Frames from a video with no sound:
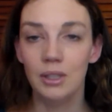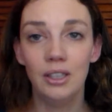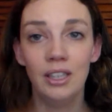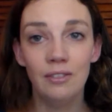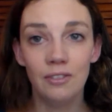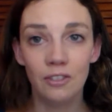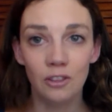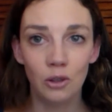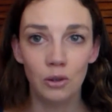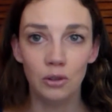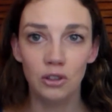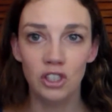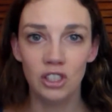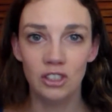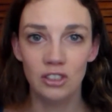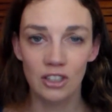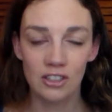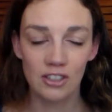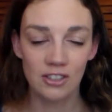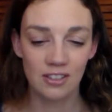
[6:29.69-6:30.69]
even though
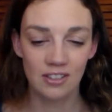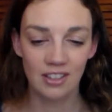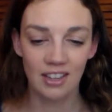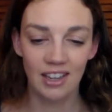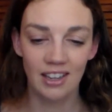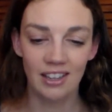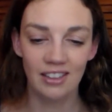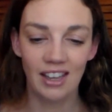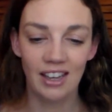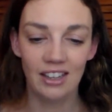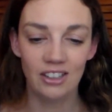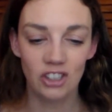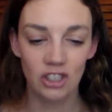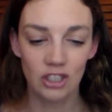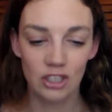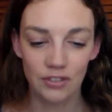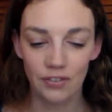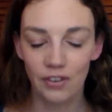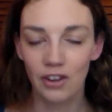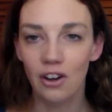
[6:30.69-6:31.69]
she does say that
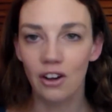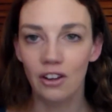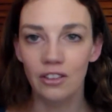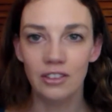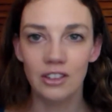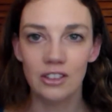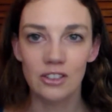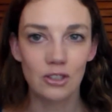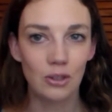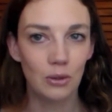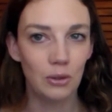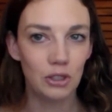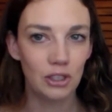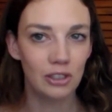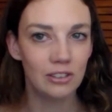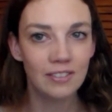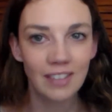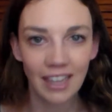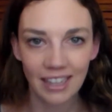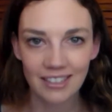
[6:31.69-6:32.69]
she's forgotten the
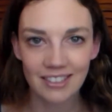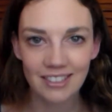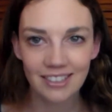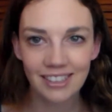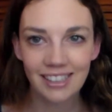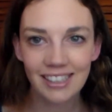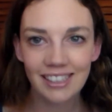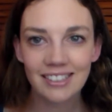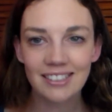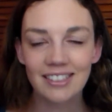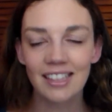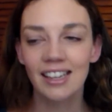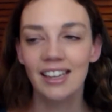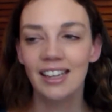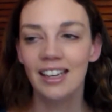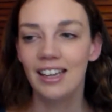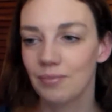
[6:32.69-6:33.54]
social niceties.